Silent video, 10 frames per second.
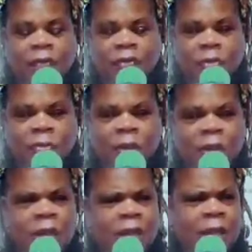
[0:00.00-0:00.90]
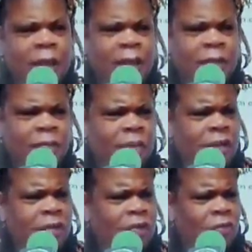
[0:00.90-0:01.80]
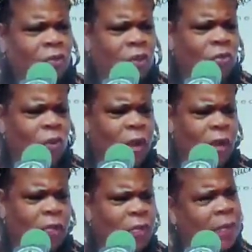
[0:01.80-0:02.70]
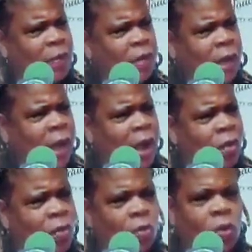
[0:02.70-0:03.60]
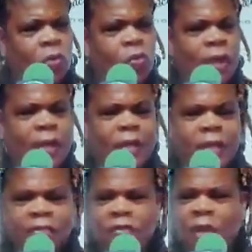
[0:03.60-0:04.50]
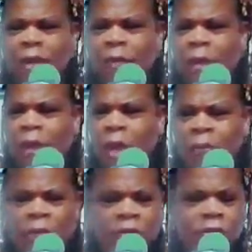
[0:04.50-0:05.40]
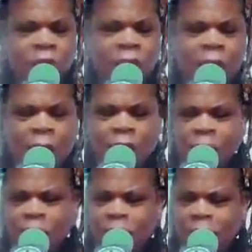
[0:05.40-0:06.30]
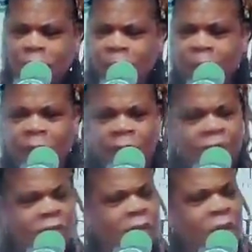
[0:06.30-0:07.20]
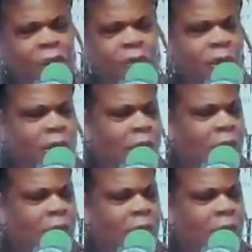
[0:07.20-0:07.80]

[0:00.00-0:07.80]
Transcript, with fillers: It took me 90 minutes one way, maybe an hour one way each time I would get on the highway back in the DMV,